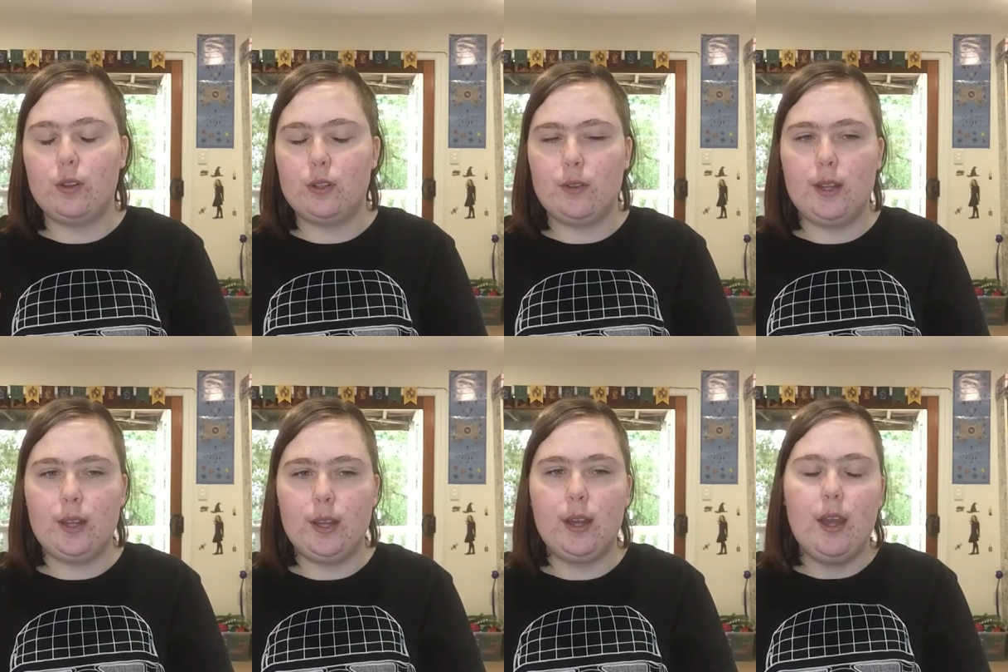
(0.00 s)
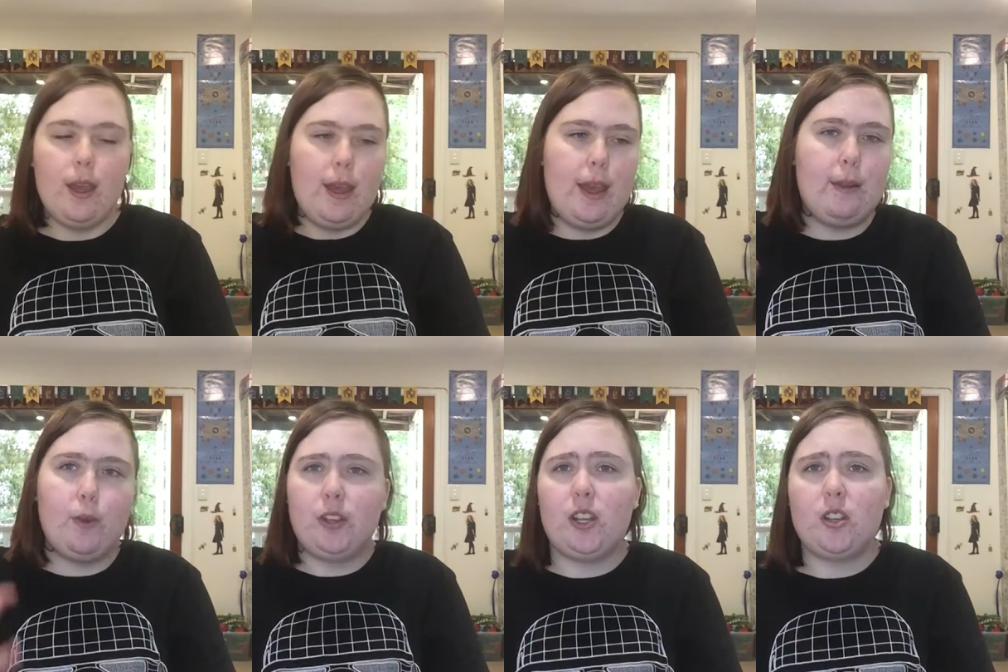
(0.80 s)
Australia, and I
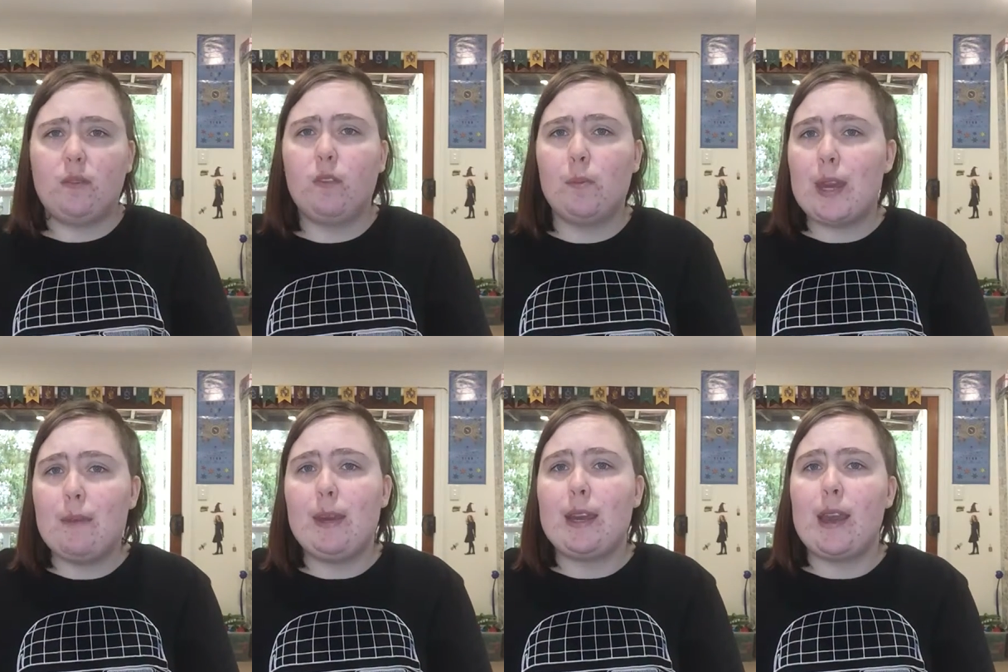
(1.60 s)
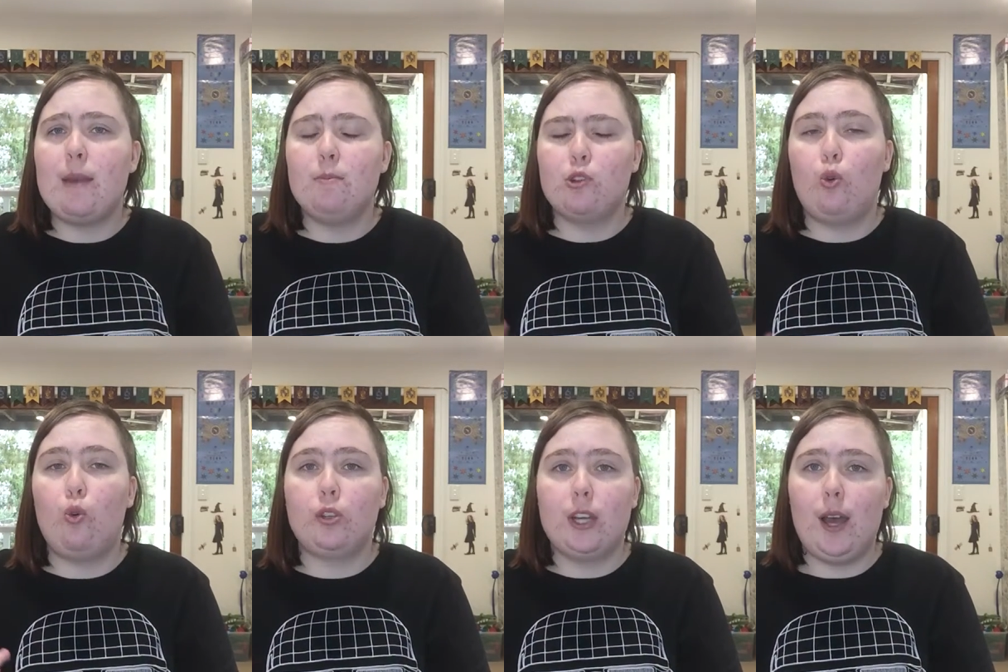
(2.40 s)
mostly got them from EB Games
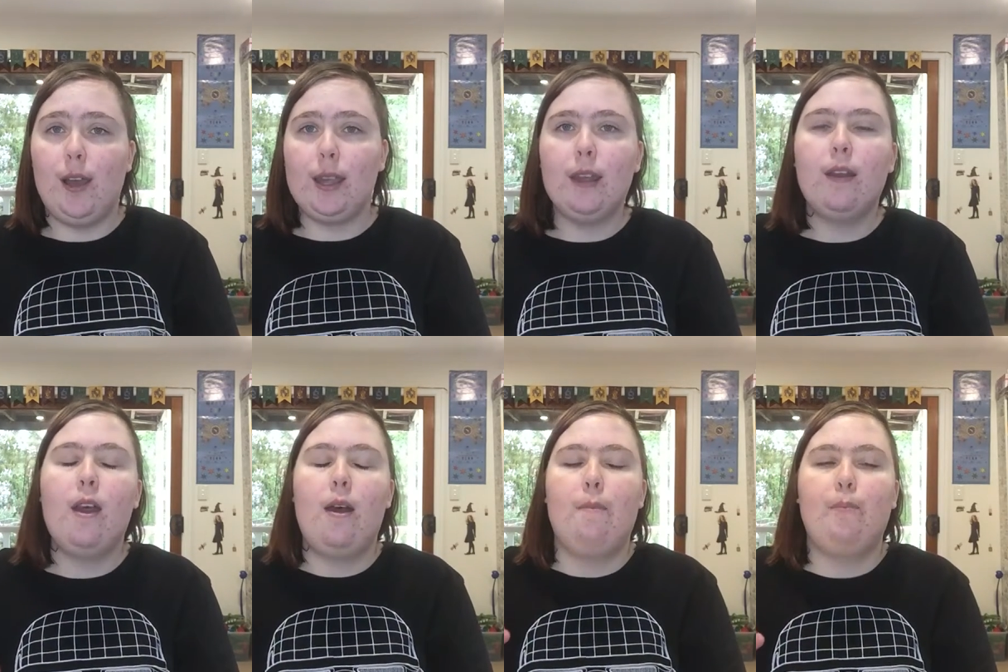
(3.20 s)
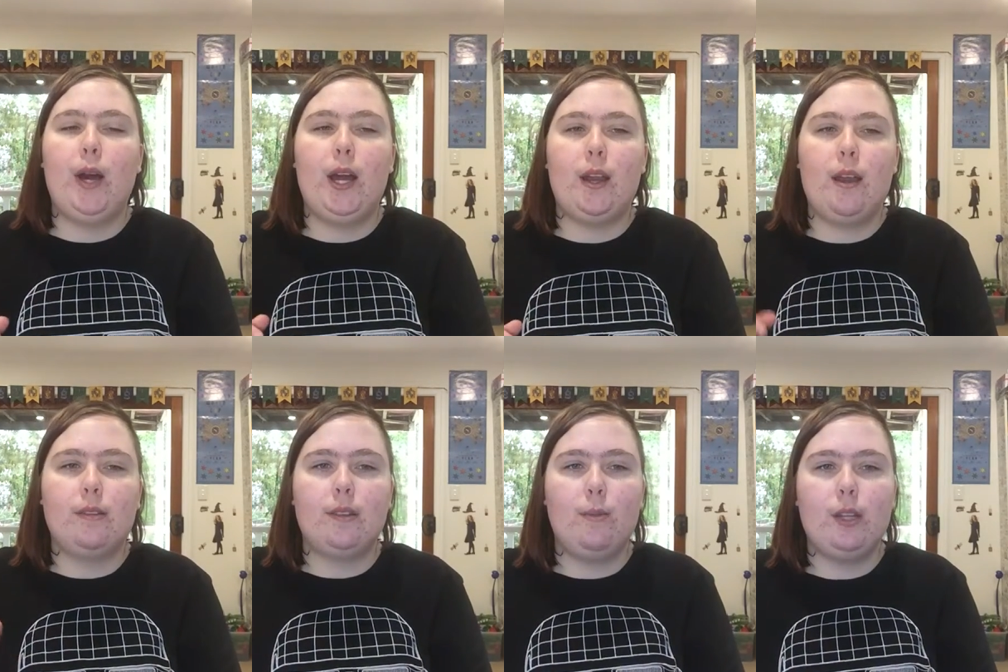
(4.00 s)
or Target. But
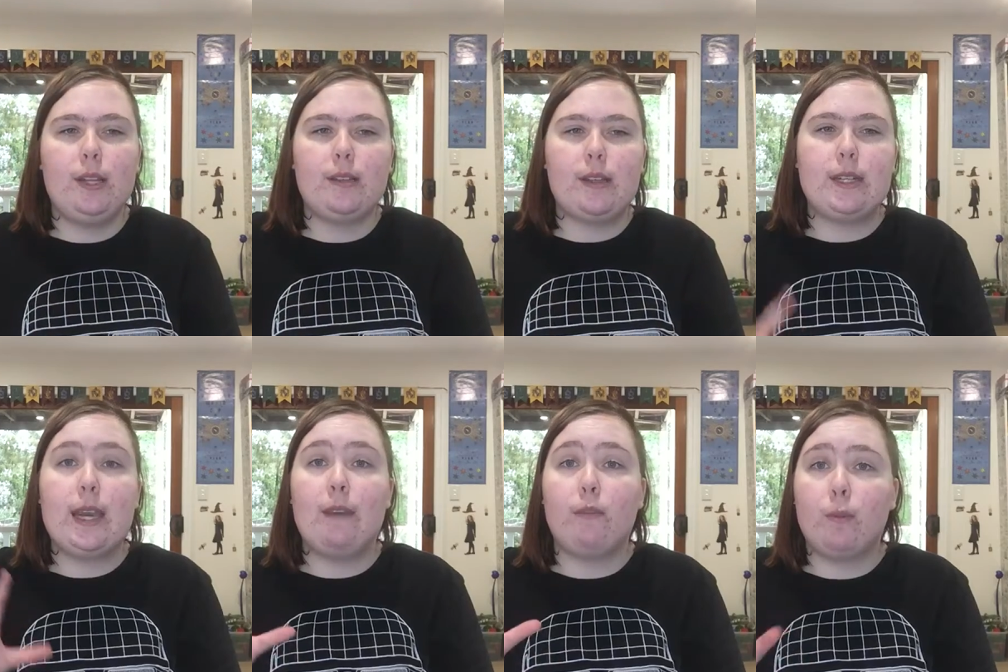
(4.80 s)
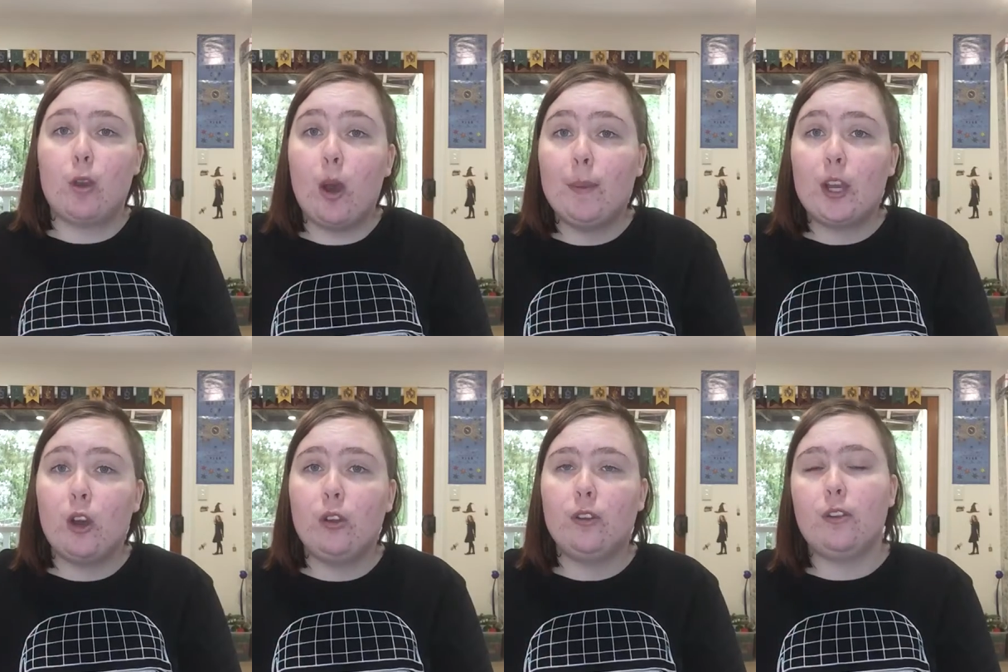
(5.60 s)
some of these I did get from
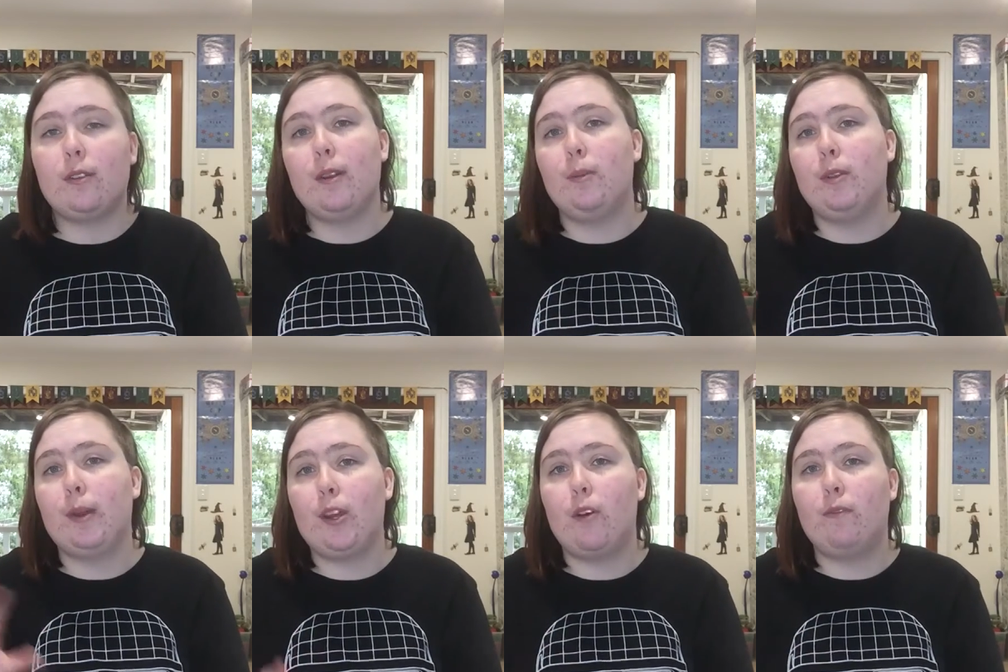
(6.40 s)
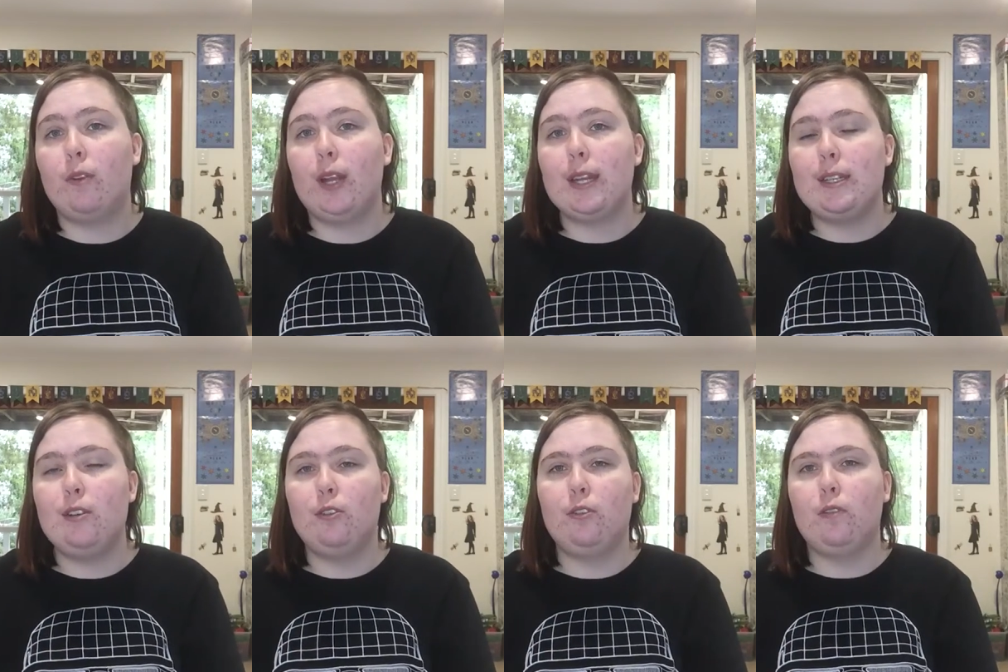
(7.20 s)
Comic-Con, so some of them I got for like
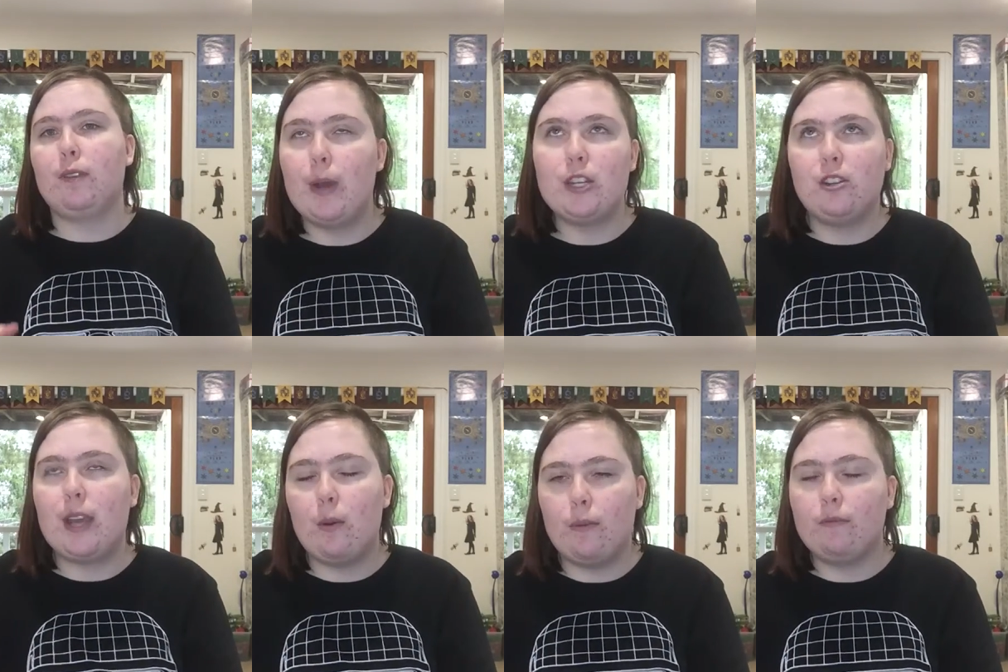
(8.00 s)
deals of buy two get one